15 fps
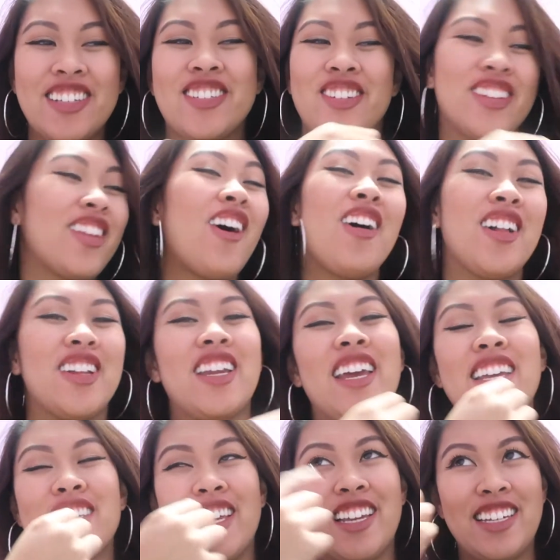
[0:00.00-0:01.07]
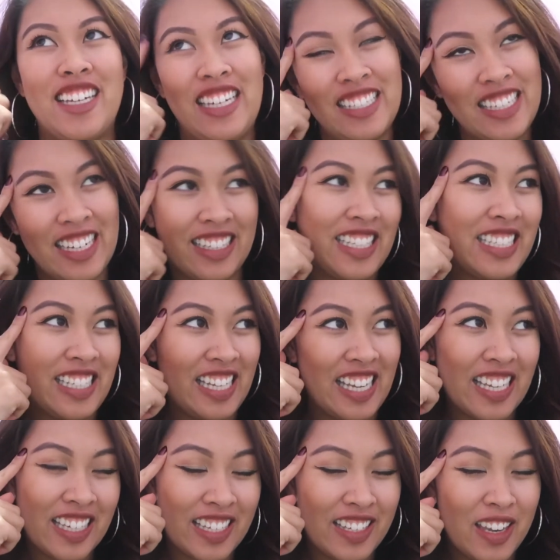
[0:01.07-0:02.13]
during the holidays and I didn't take this
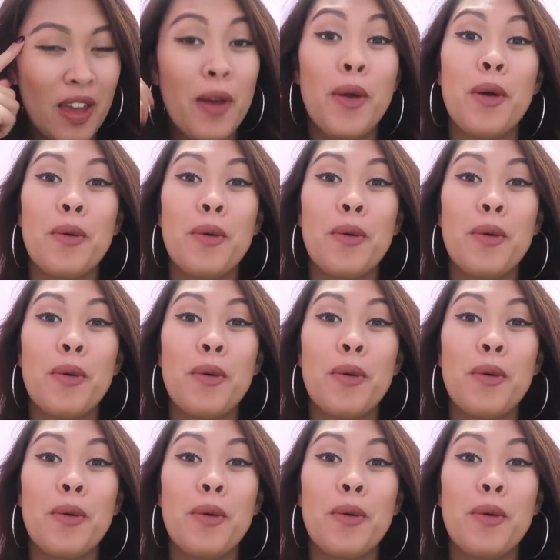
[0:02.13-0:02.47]
in,